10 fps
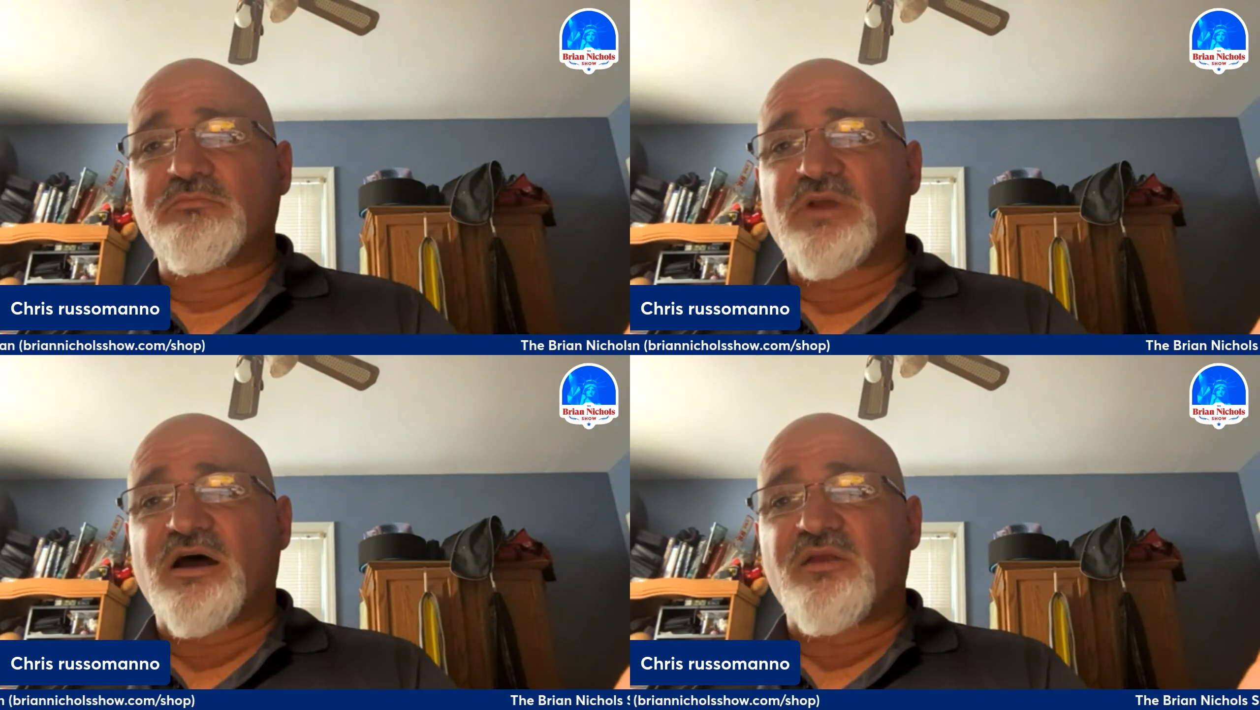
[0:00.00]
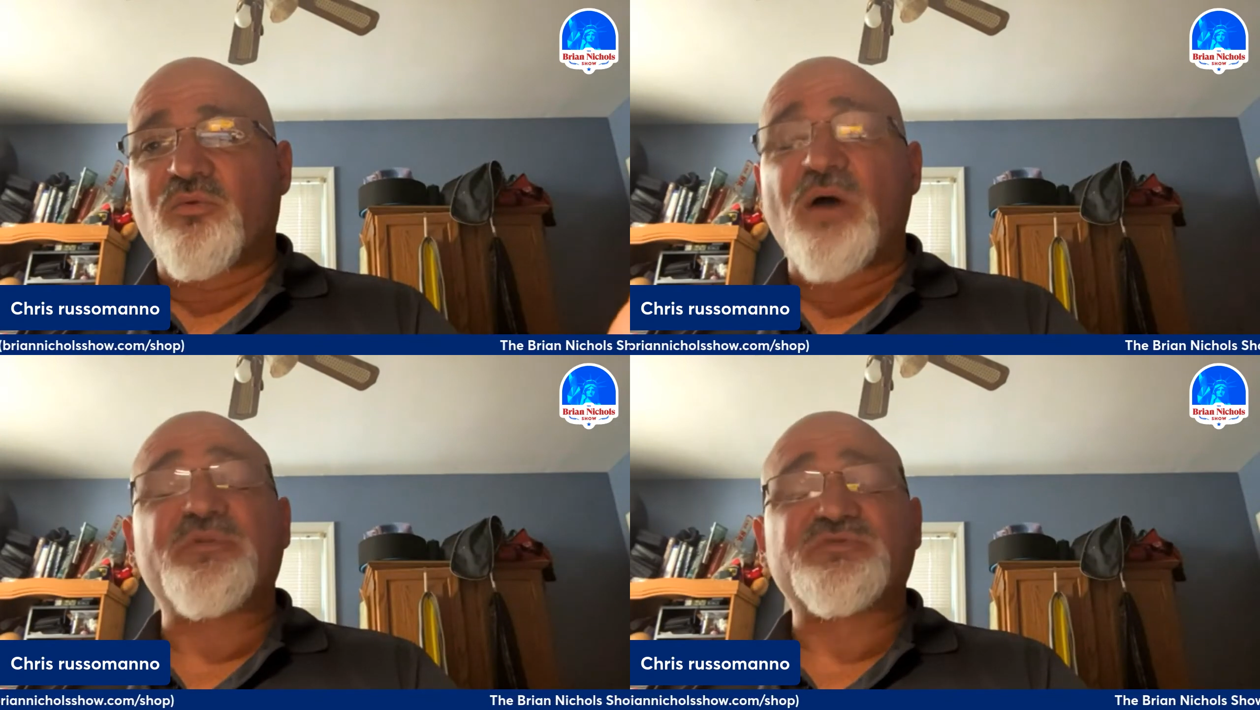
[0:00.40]

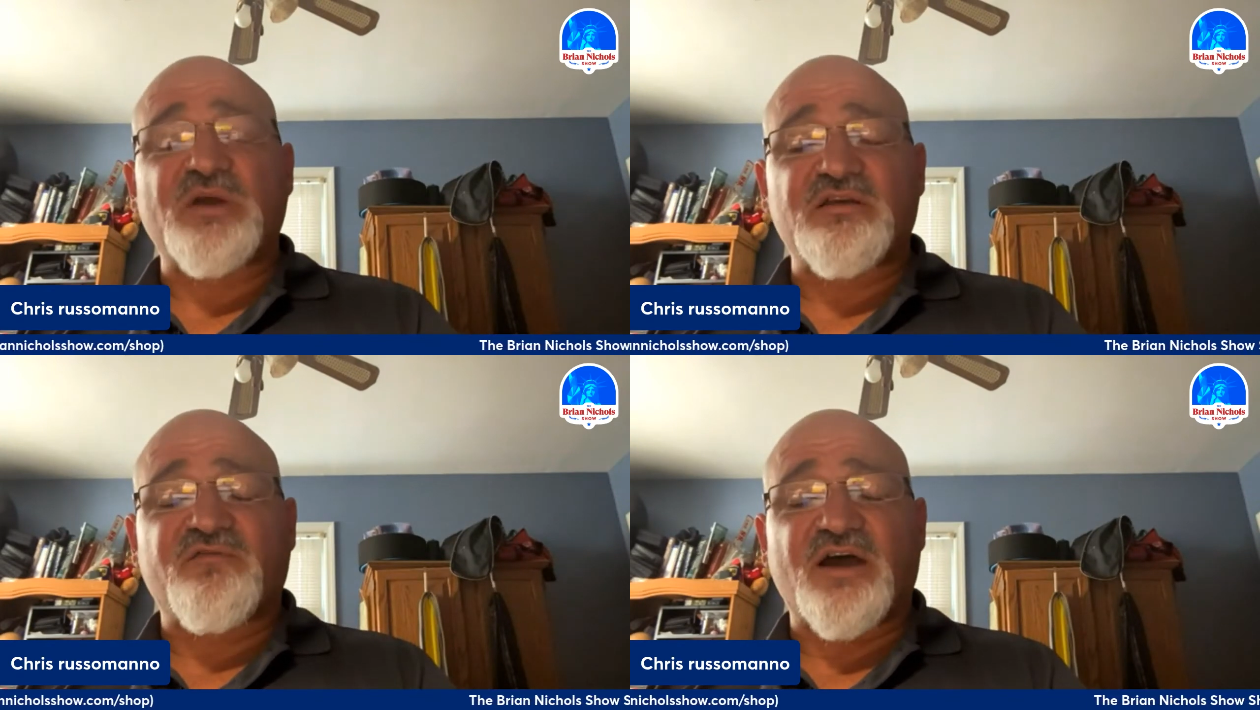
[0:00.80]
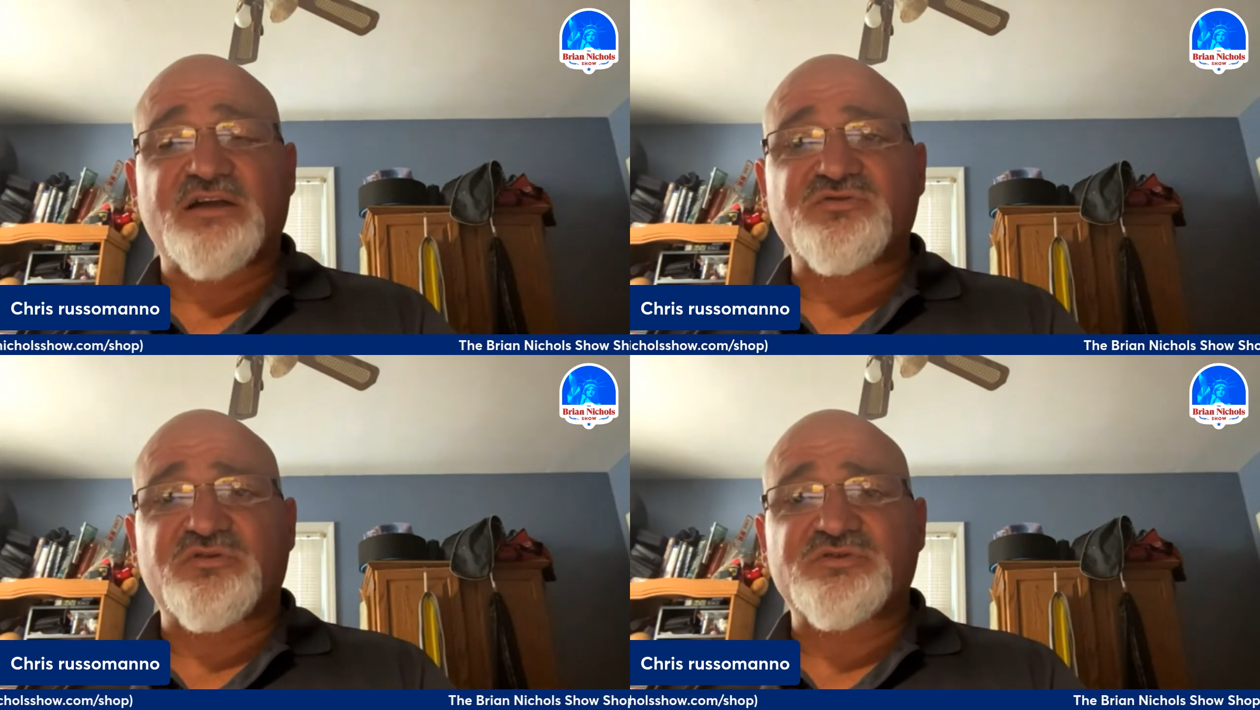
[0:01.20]
weapons
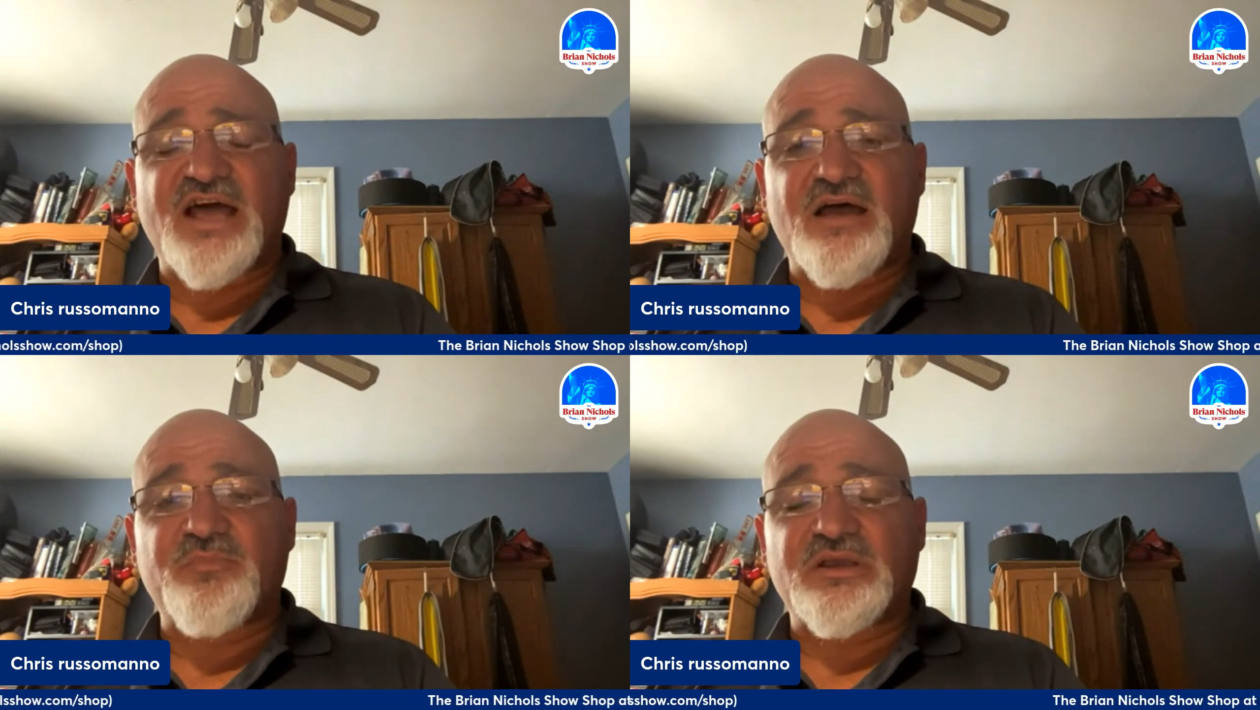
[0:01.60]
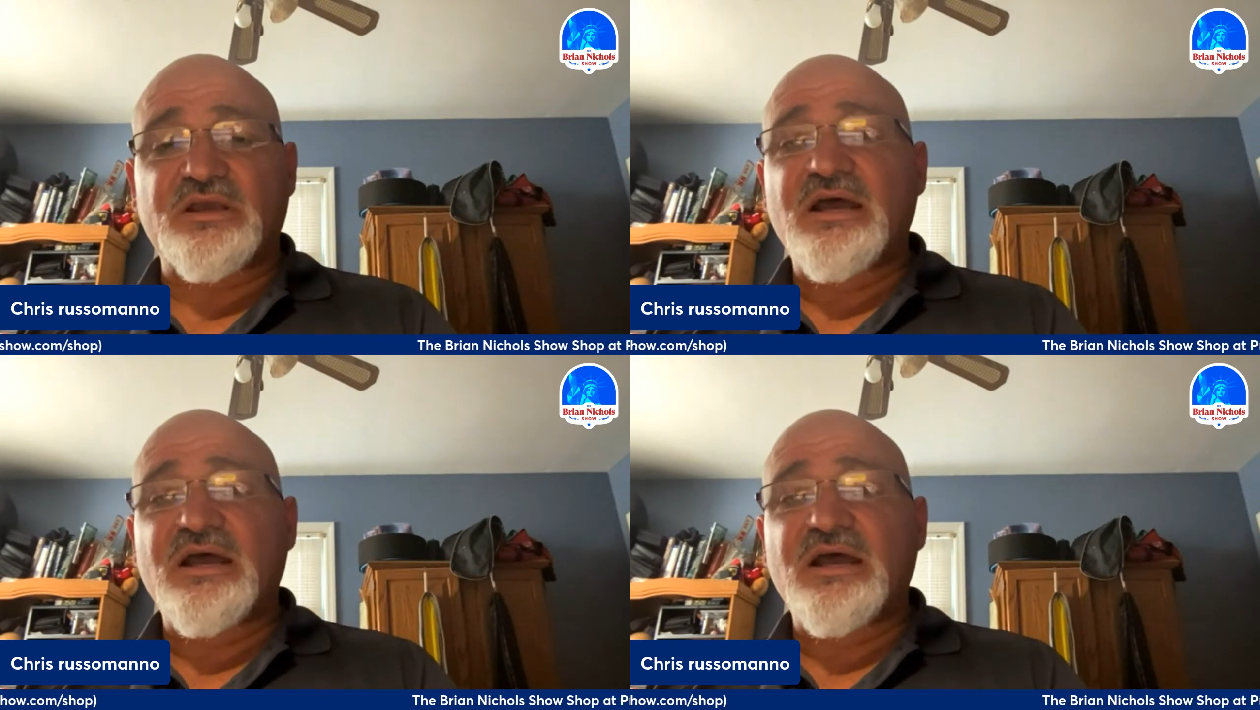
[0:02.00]
manufacturers happy?